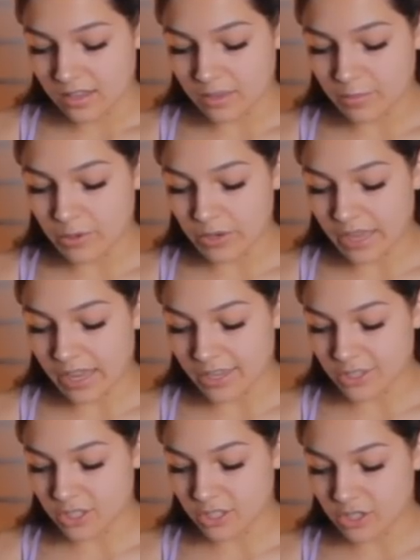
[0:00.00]

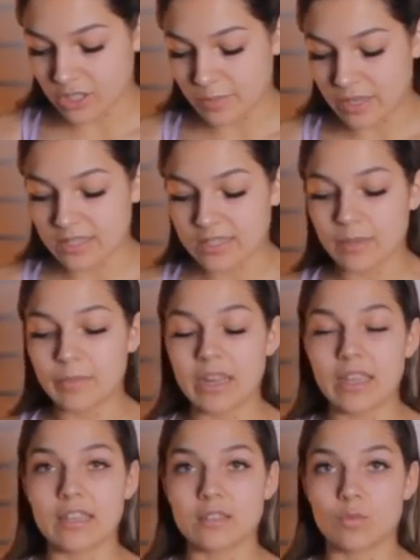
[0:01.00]
communication just because somebody
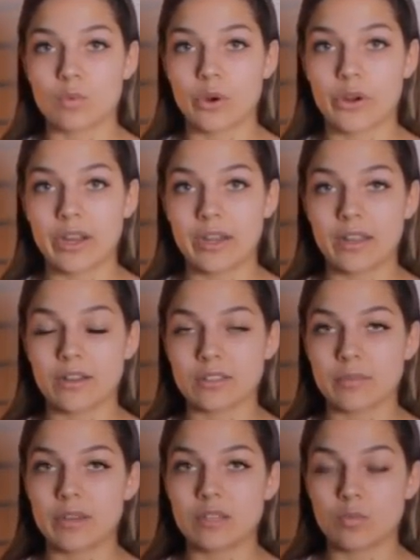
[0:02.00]
is worried here.
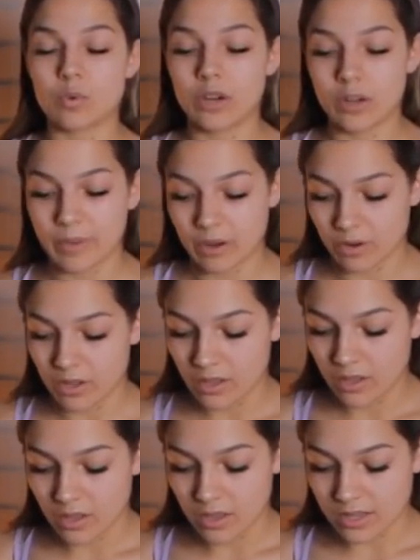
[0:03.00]
Somebody's worried about
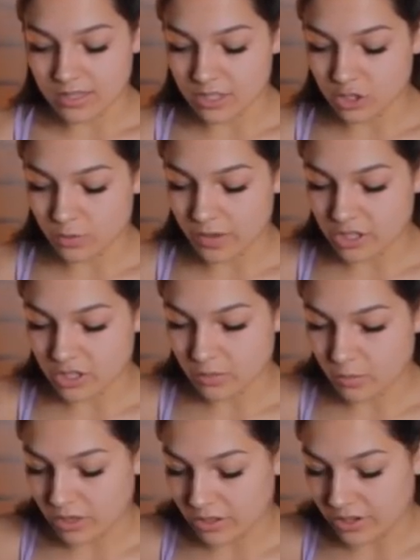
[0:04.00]
a
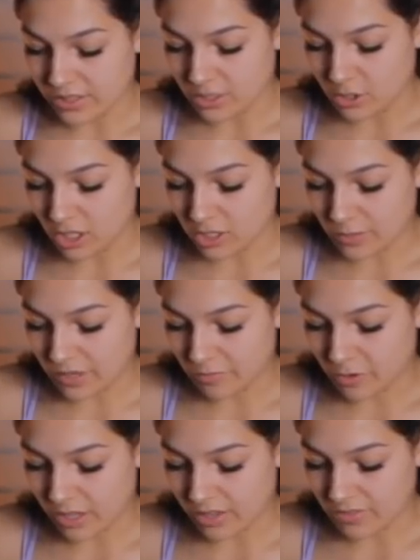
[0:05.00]
situation where there is judgment and
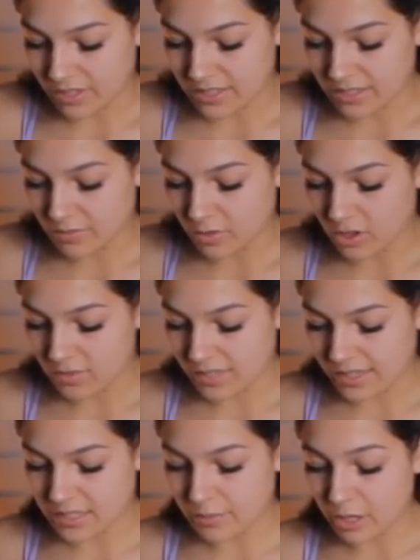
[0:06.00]
forgiveness involved.
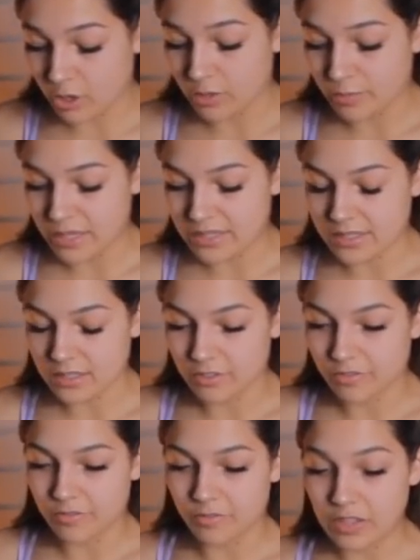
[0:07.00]
Like, somebody could be still
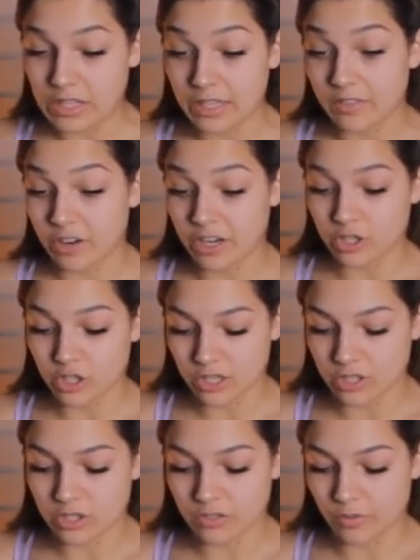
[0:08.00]
feeling very
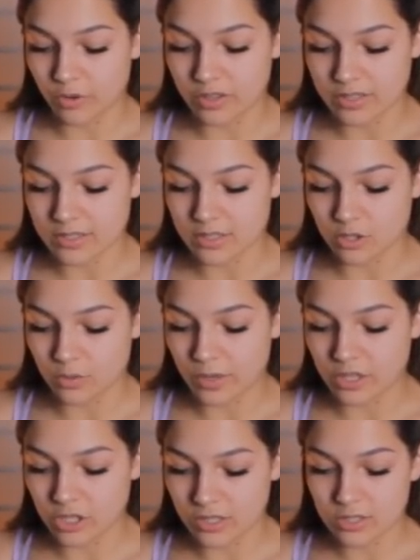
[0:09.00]
judged for this
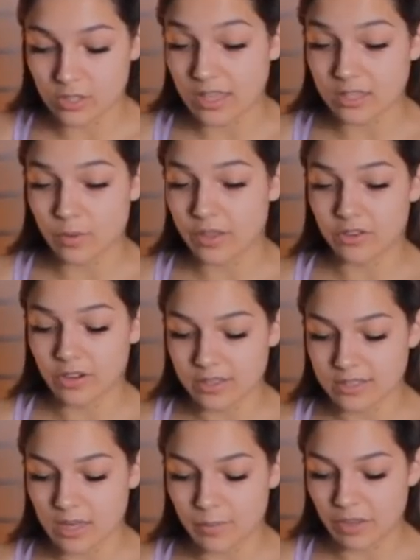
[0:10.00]
situation, so that's why they're
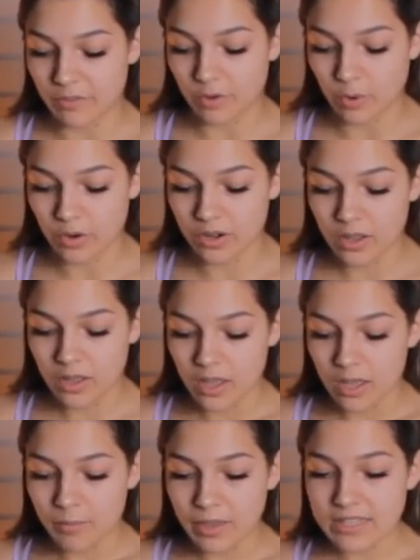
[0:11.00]
not stepping forward.
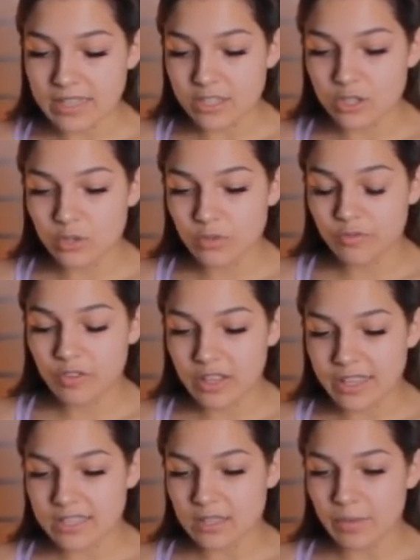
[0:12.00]
Because I do feel
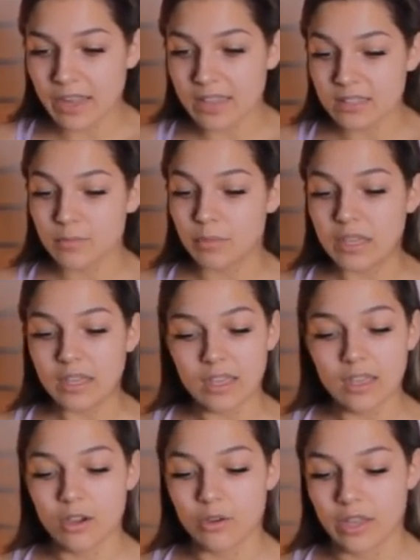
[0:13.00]
like somebody has a big
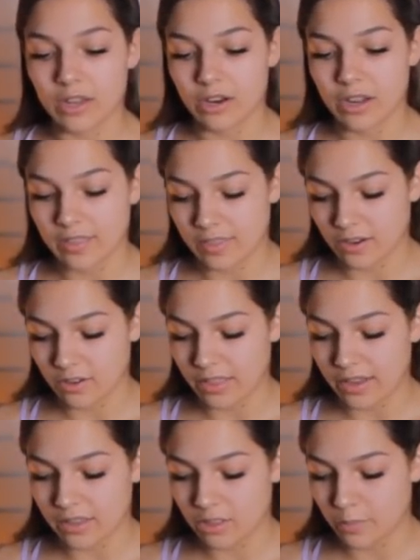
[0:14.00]
ego here, and they're
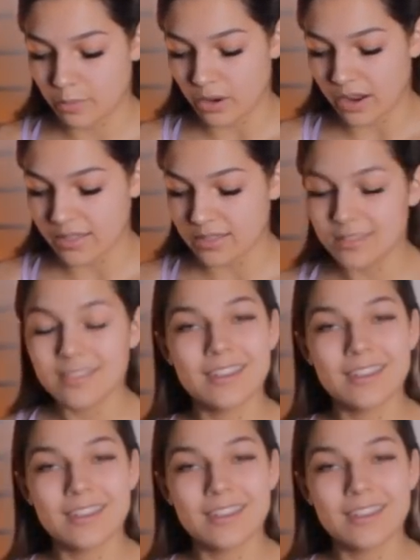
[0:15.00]
letting their pride...